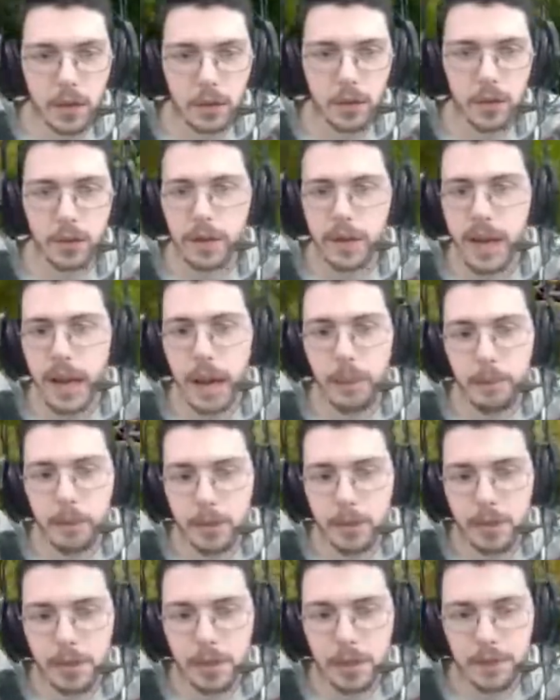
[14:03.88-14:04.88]
your
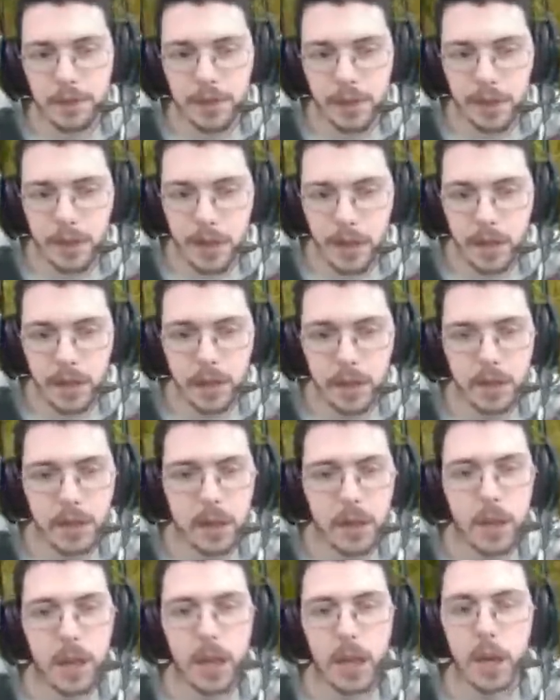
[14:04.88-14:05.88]
combos and stuff like that
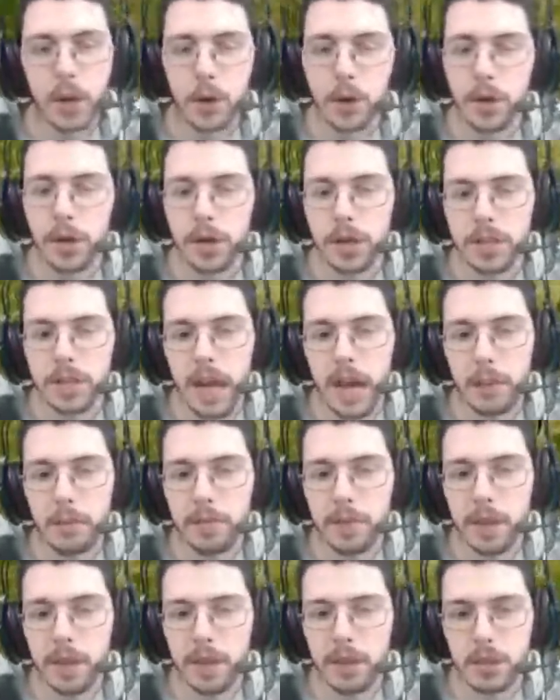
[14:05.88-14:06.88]
in order to time
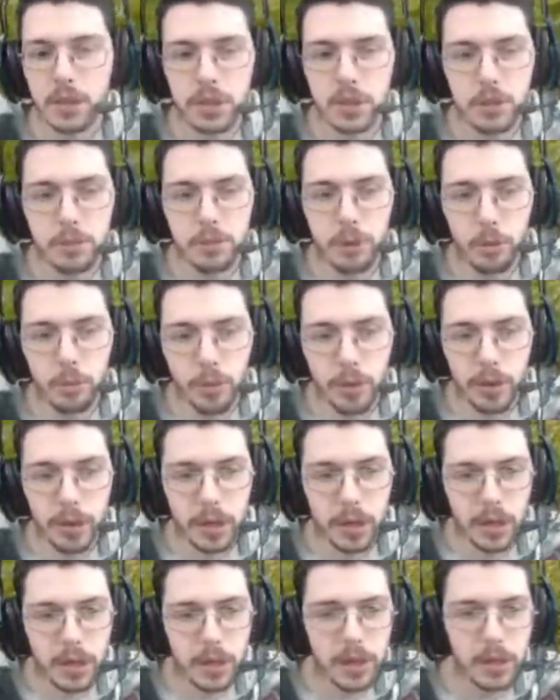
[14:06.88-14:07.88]
things just
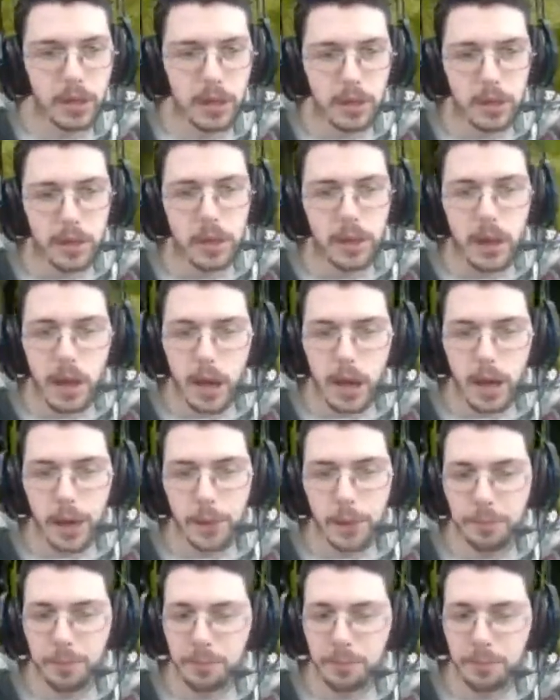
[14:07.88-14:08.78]
appropriately. Um,